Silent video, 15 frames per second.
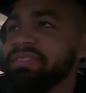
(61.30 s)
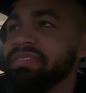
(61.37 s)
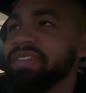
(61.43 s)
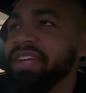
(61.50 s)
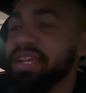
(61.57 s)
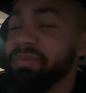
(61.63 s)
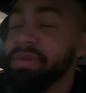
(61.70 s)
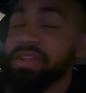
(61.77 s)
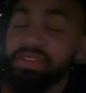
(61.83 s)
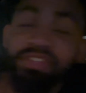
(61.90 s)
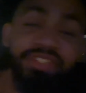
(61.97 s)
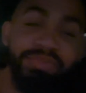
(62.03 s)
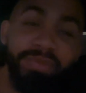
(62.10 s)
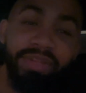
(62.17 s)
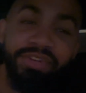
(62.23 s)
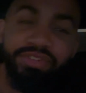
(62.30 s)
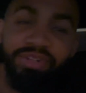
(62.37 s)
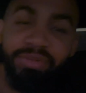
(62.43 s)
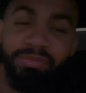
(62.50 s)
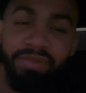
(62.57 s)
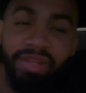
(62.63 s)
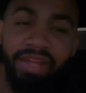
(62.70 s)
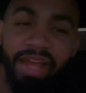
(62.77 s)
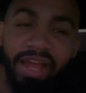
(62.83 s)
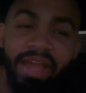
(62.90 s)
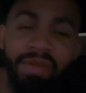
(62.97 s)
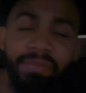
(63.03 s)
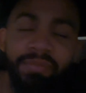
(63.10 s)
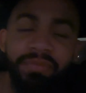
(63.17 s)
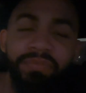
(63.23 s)
This is my dream. Like,
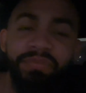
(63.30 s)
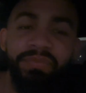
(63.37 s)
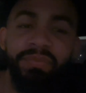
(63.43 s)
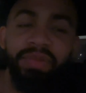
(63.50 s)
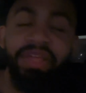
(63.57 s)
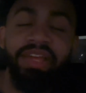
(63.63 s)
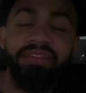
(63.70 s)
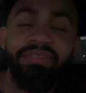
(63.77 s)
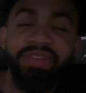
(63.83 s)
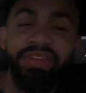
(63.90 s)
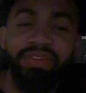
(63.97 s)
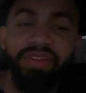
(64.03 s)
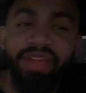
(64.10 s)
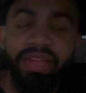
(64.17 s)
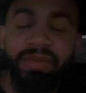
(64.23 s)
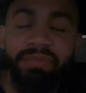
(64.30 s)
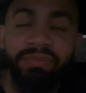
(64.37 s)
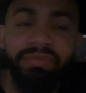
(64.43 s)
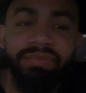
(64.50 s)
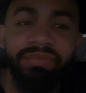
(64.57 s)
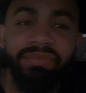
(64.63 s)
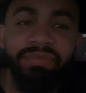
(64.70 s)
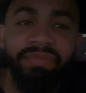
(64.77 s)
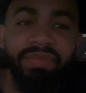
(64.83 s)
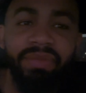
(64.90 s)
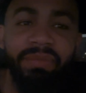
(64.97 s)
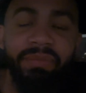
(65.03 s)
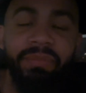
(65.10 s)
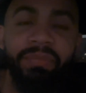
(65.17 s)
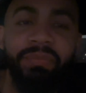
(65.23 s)
I'm playing a video game,
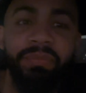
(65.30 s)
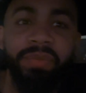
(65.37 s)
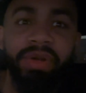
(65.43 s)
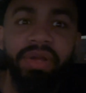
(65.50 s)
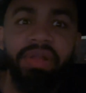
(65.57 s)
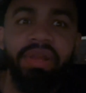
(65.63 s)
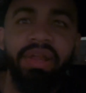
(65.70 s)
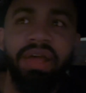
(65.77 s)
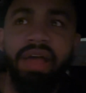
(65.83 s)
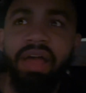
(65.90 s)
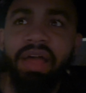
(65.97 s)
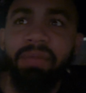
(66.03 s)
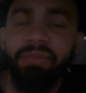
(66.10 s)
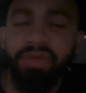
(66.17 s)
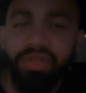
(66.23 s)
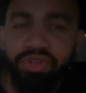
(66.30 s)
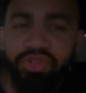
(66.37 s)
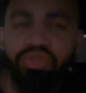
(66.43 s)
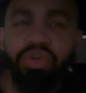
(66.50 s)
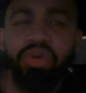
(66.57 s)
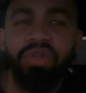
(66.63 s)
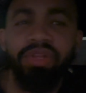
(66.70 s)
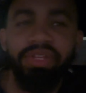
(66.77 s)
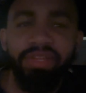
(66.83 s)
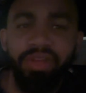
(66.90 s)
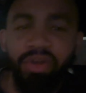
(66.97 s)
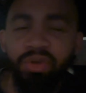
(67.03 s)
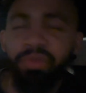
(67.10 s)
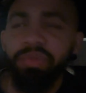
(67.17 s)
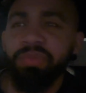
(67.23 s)
but I'm controlling
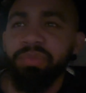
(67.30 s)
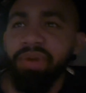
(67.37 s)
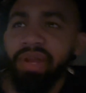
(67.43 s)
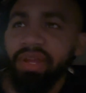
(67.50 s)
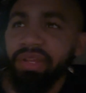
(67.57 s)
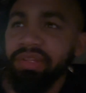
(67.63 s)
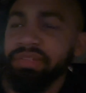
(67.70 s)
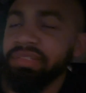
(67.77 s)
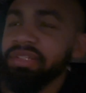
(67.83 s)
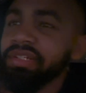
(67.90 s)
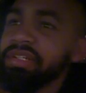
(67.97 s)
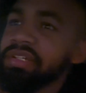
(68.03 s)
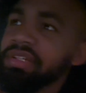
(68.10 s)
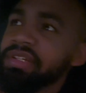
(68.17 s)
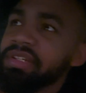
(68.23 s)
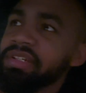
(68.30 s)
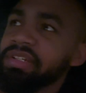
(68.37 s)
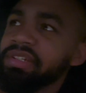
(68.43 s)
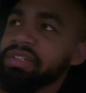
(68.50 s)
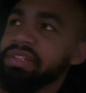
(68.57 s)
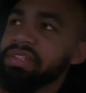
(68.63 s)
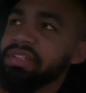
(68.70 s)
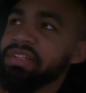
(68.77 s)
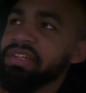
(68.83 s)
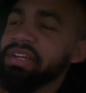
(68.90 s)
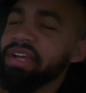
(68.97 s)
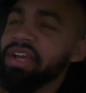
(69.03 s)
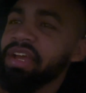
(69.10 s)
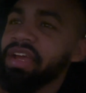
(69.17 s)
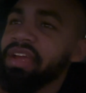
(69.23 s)
Kobe Bryant,
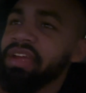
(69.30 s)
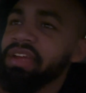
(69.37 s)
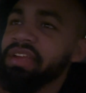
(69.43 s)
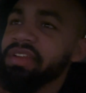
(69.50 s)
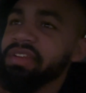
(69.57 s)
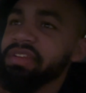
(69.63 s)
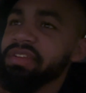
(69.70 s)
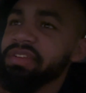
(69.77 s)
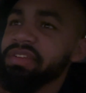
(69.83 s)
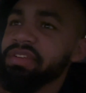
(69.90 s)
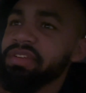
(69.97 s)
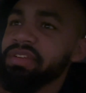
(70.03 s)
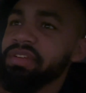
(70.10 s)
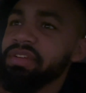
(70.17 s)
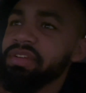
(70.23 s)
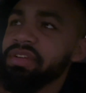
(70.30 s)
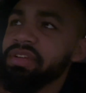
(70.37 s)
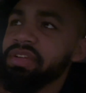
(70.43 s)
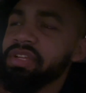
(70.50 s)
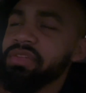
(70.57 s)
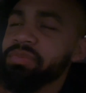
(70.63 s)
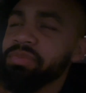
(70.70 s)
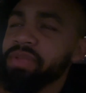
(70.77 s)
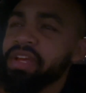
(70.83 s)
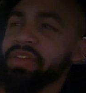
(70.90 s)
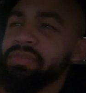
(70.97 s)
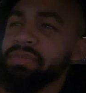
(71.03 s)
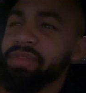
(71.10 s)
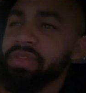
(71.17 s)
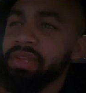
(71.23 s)
and he's playing
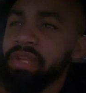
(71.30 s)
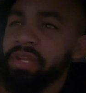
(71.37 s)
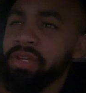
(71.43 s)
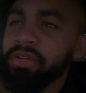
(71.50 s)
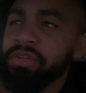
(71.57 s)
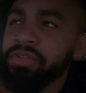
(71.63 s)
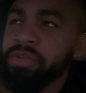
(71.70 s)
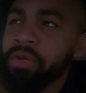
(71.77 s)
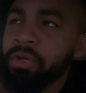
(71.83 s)
for the Lakers,